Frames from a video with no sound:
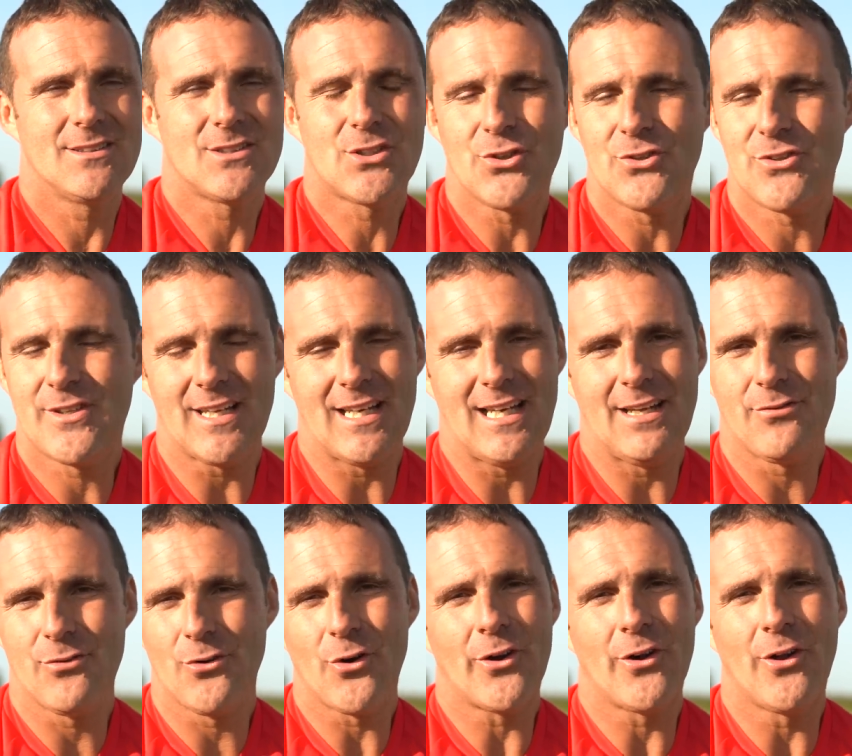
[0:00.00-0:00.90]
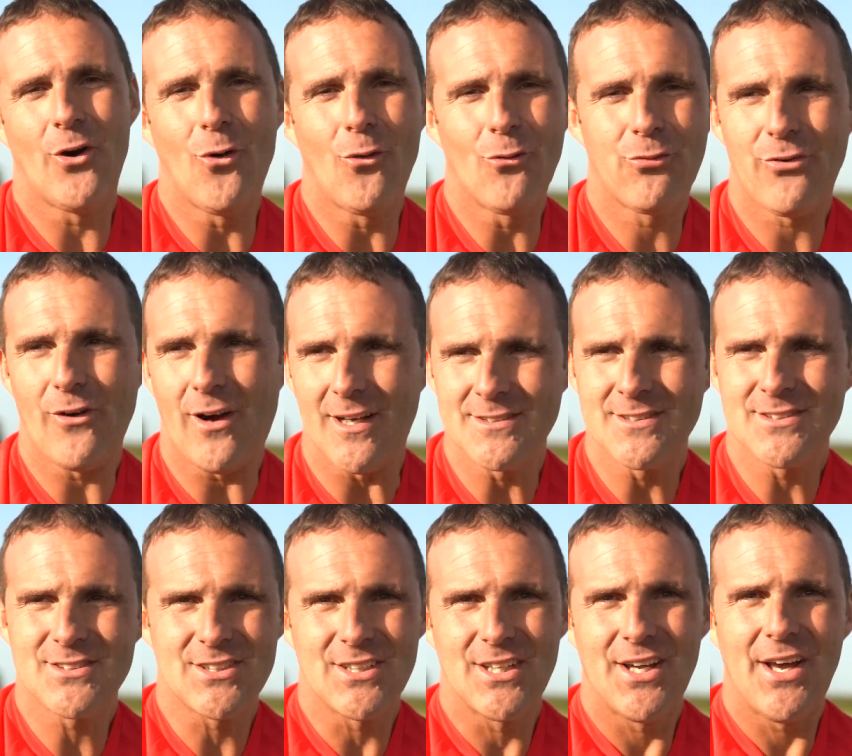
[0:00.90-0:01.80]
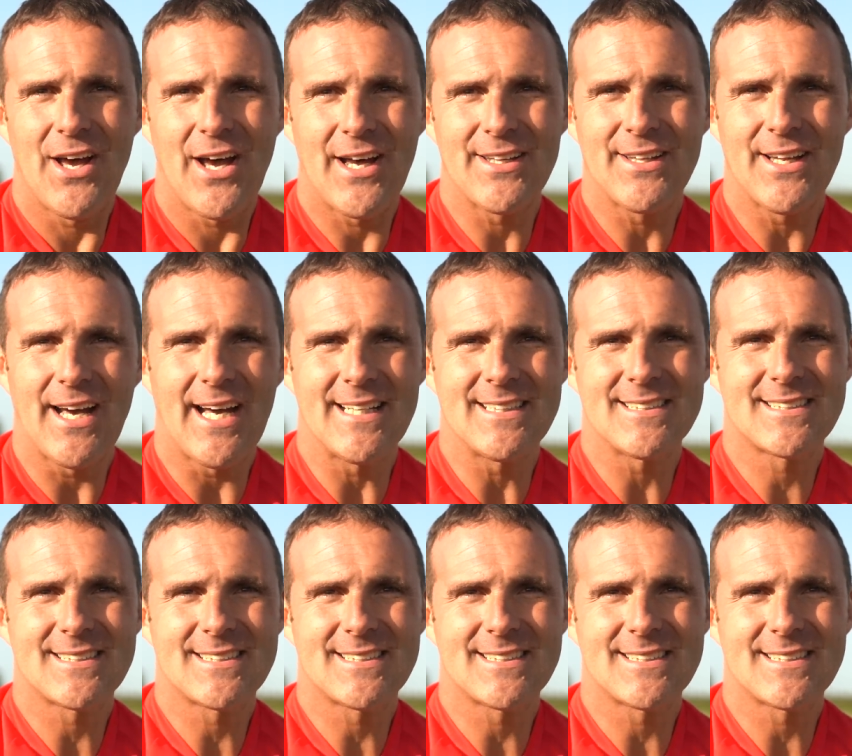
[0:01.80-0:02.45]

could deliver on all fronts. And, and